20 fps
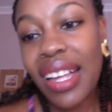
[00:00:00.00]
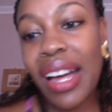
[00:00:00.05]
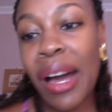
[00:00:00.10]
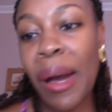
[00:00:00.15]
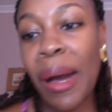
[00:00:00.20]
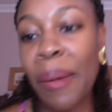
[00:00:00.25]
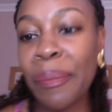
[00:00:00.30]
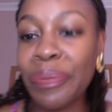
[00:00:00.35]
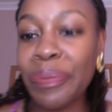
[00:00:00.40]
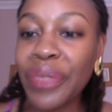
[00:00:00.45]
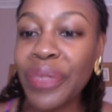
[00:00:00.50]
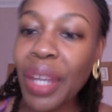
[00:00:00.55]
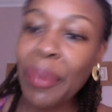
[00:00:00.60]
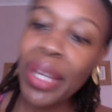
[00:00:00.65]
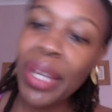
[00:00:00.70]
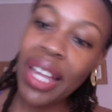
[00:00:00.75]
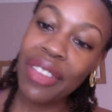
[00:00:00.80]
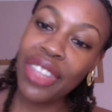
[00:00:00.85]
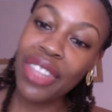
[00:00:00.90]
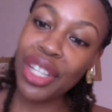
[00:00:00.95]
But
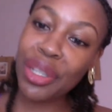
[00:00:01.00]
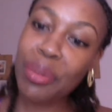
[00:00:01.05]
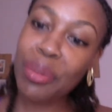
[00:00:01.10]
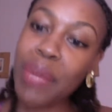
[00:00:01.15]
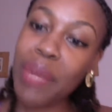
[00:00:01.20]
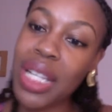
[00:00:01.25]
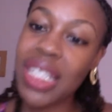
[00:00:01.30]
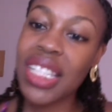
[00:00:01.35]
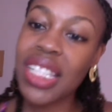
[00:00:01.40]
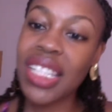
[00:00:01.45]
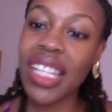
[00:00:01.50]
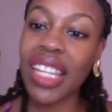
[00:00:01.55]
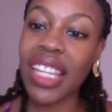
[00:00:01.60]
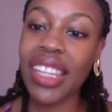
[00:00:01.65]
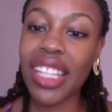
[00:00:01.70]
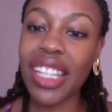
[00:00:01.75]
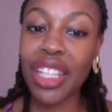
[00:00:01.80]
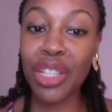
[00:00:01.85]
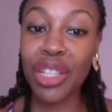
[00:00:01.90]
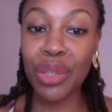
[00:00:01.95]
yeah, thank you, Martin,
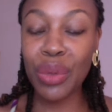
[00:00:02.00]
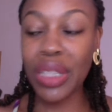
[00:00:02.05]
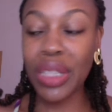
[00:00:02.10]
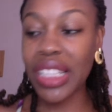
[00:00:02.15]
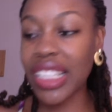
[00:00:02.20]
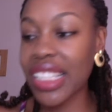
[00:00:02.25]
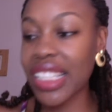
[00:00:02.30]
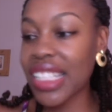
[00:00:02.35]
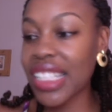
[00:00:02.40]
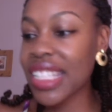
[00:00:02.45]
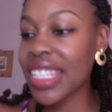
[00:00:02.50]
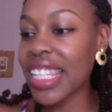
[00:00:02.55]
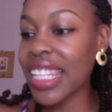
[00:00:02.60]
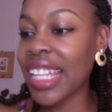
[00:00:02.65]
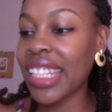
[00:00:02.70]
and thank you, Liz.